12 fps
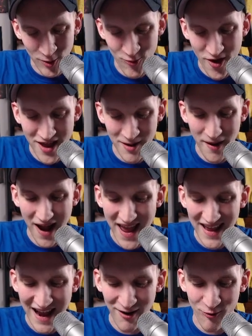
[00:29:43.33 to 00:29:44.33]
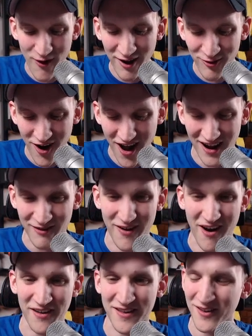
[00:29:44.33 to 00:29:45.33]
run-up hike at Red Rock
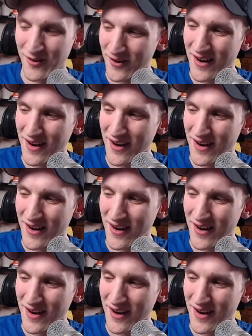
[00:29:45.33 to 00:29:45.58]
very soon.